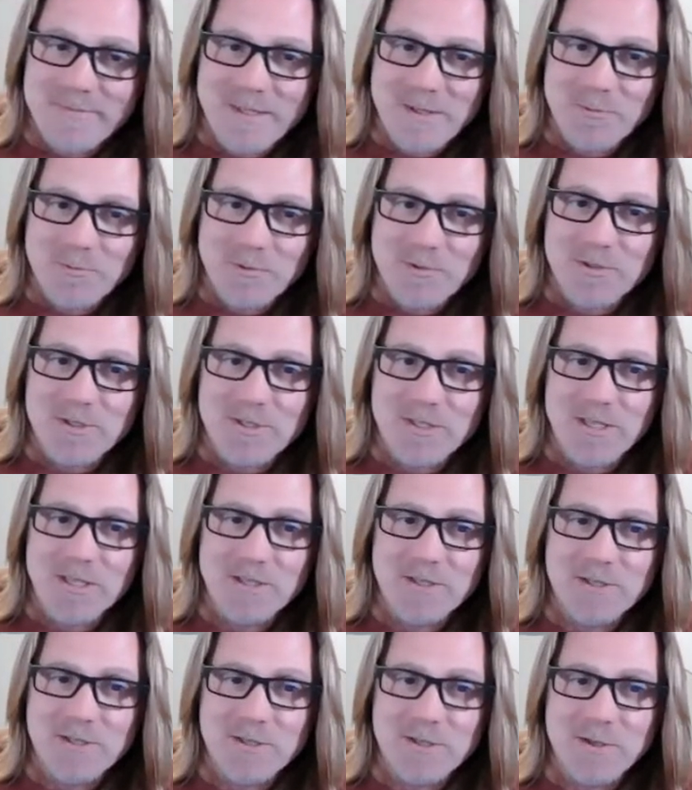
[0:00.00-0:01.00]
we'll see
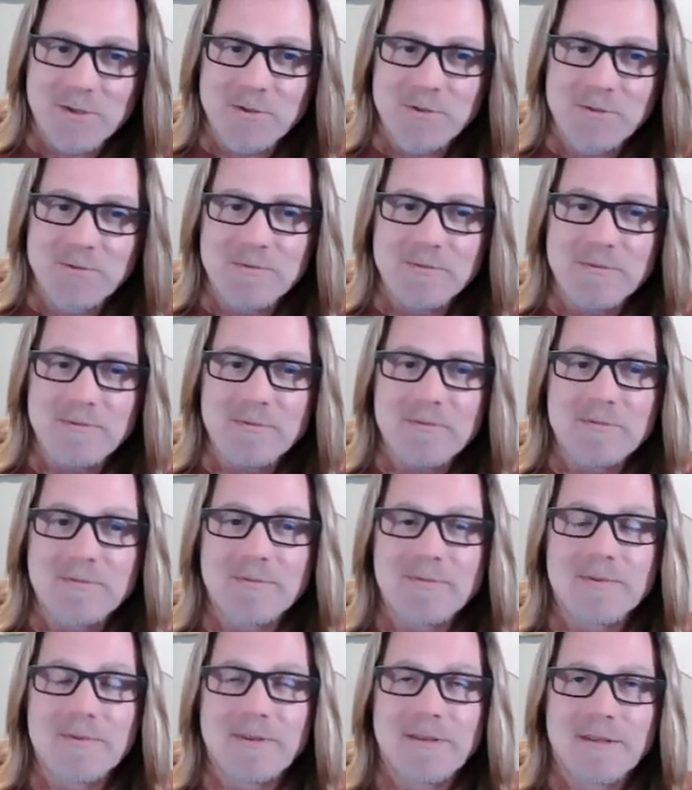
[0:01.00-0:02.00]
you soon.
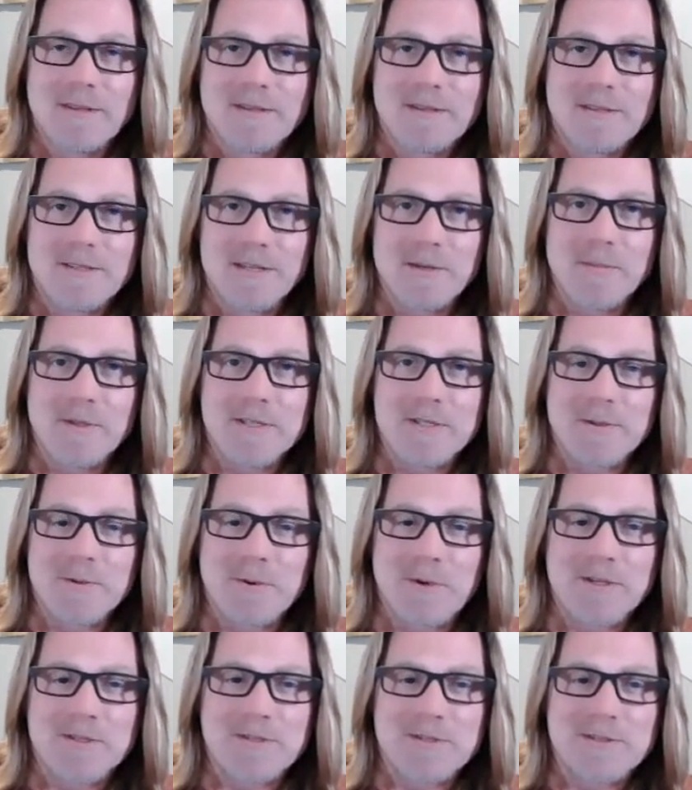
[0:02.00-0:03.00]
Send me some
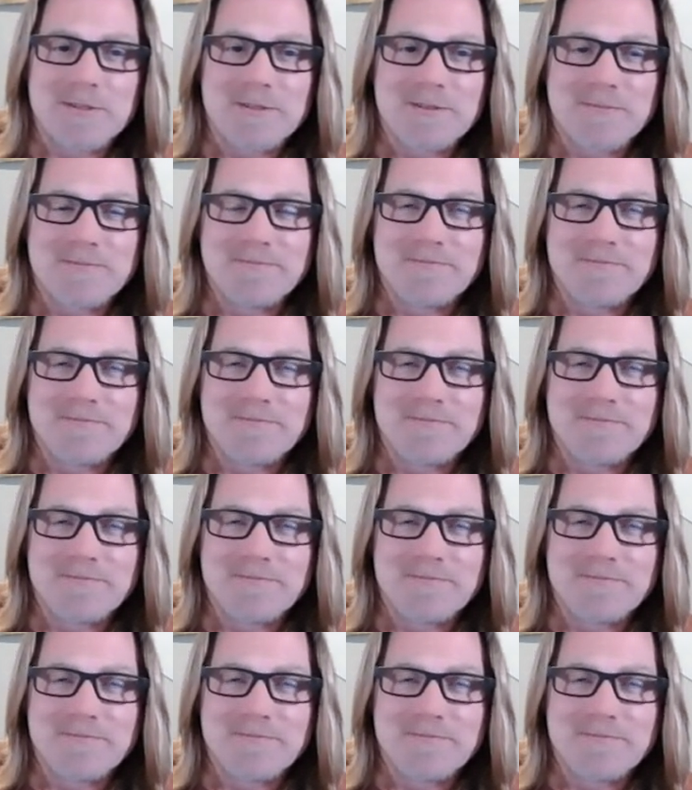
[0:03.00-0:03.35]
questions